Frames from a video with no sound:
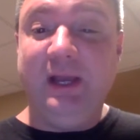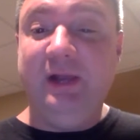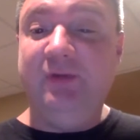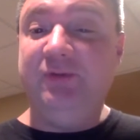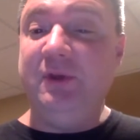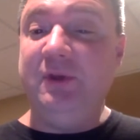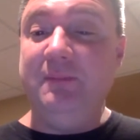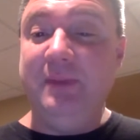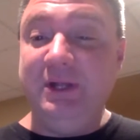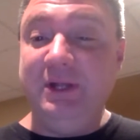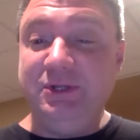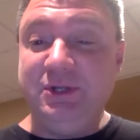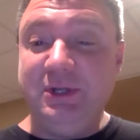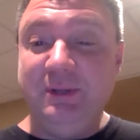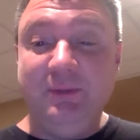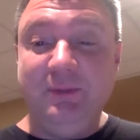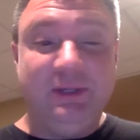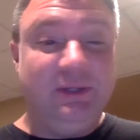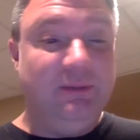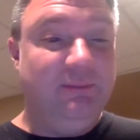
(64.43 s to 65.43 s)
As I mentioned,
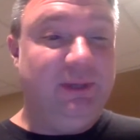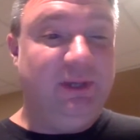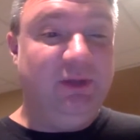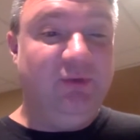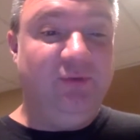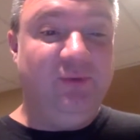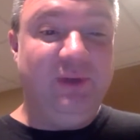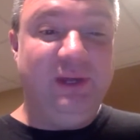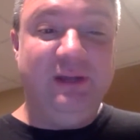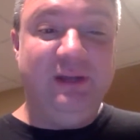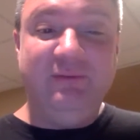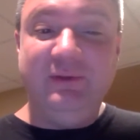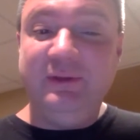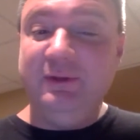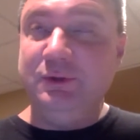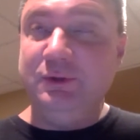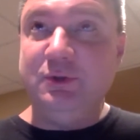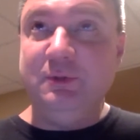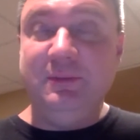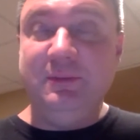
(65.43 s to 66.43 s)
I'm not the biggest fan of
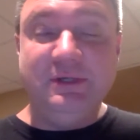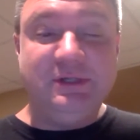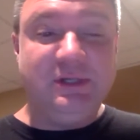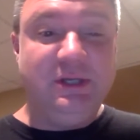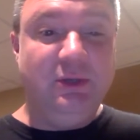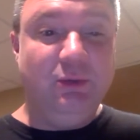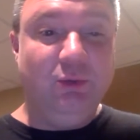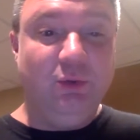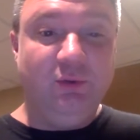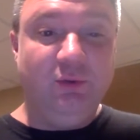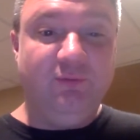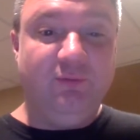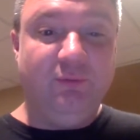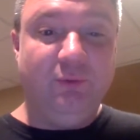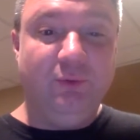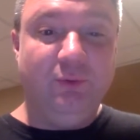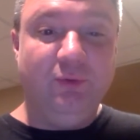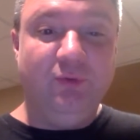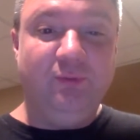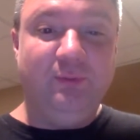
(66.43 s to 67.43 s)
either Trubisky or
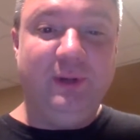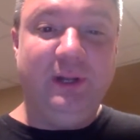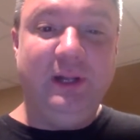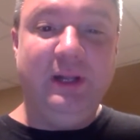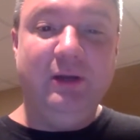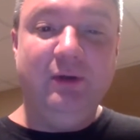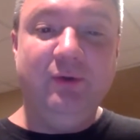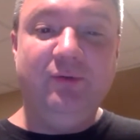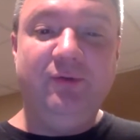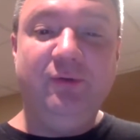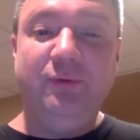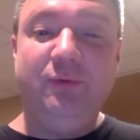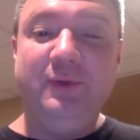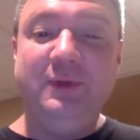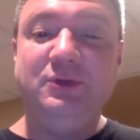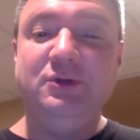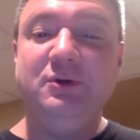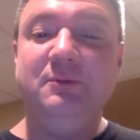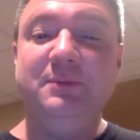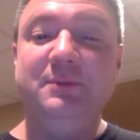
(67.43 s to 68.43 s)
Foles, but I also
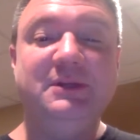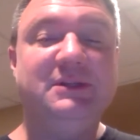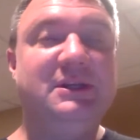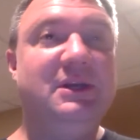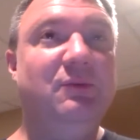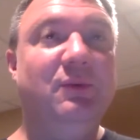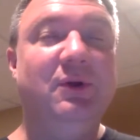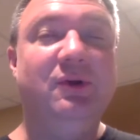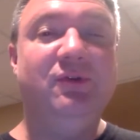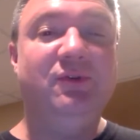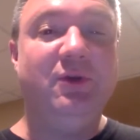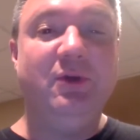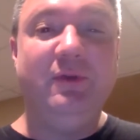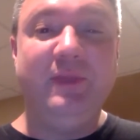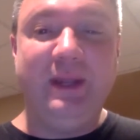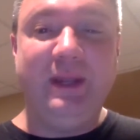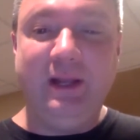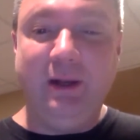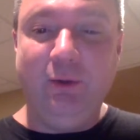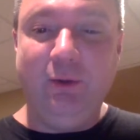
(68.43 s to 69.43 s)
think Trubisky wasn't all
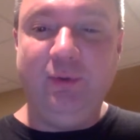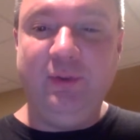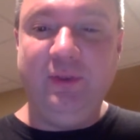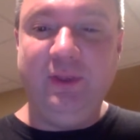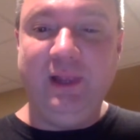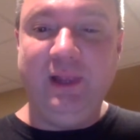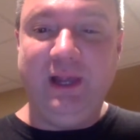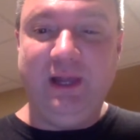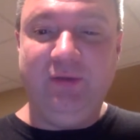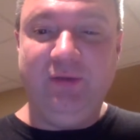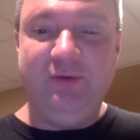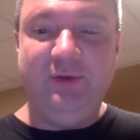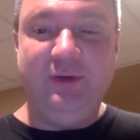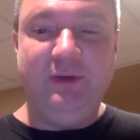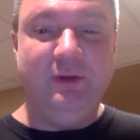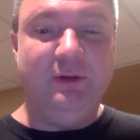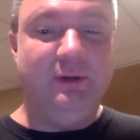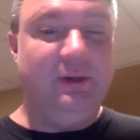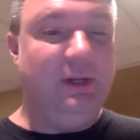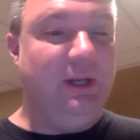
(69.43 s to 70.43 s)
that healthy last
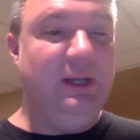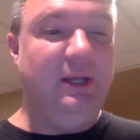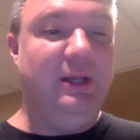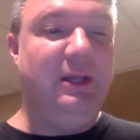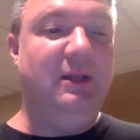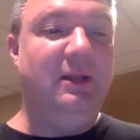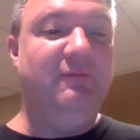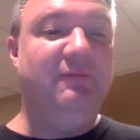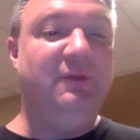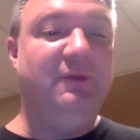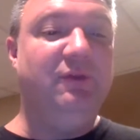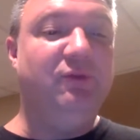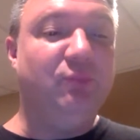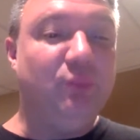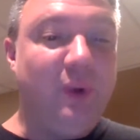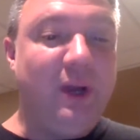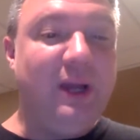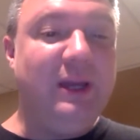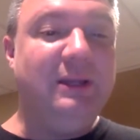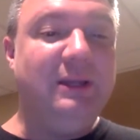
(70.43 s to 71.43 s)
year. And if he's
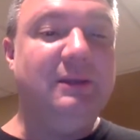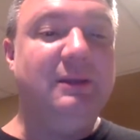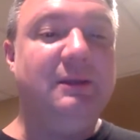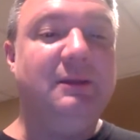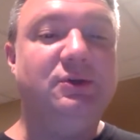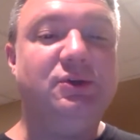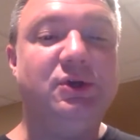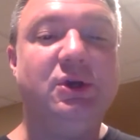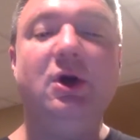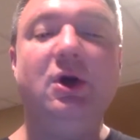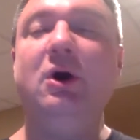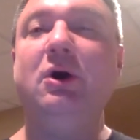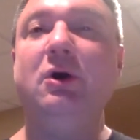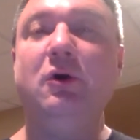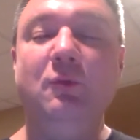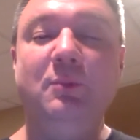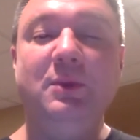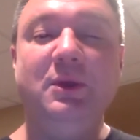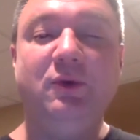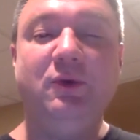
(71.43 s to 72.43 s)
right,
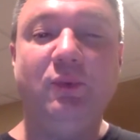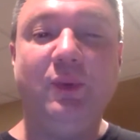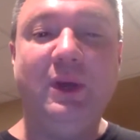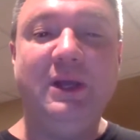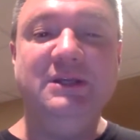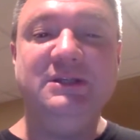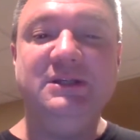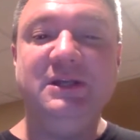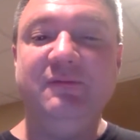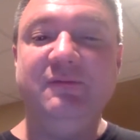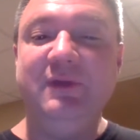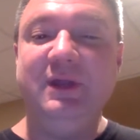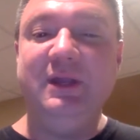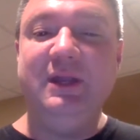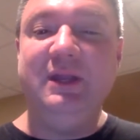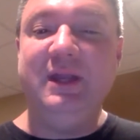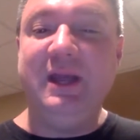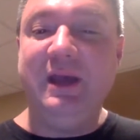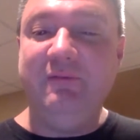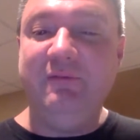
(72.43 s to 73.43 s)
Chicago would be crazy if they
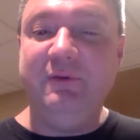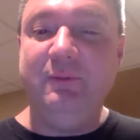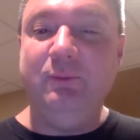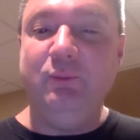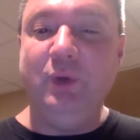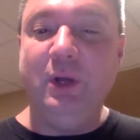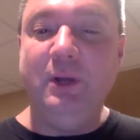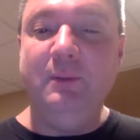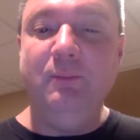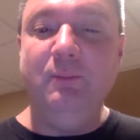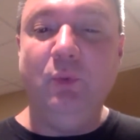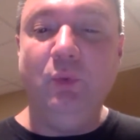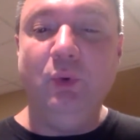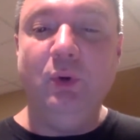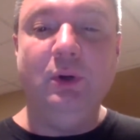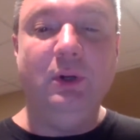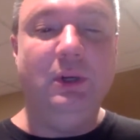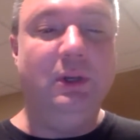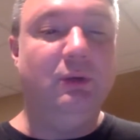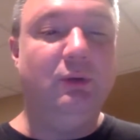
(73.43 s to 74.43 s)
didn't have him run
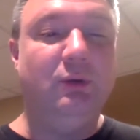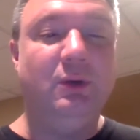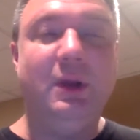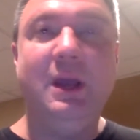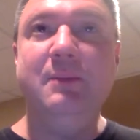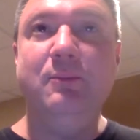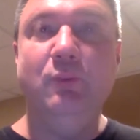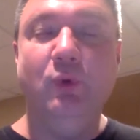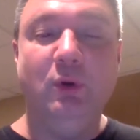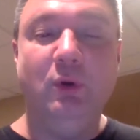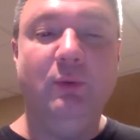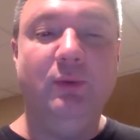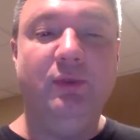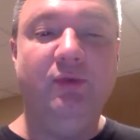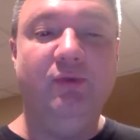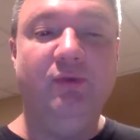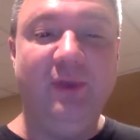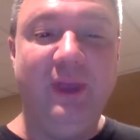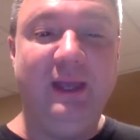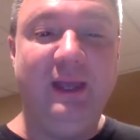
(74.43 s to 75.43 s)
more and create more with
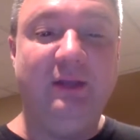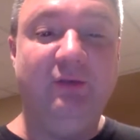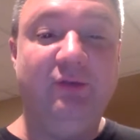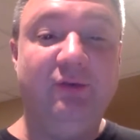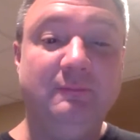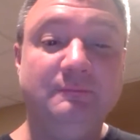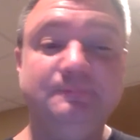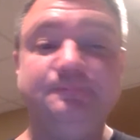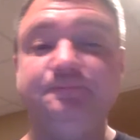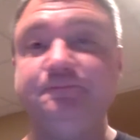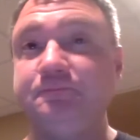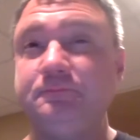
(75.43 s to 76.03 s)
his legs.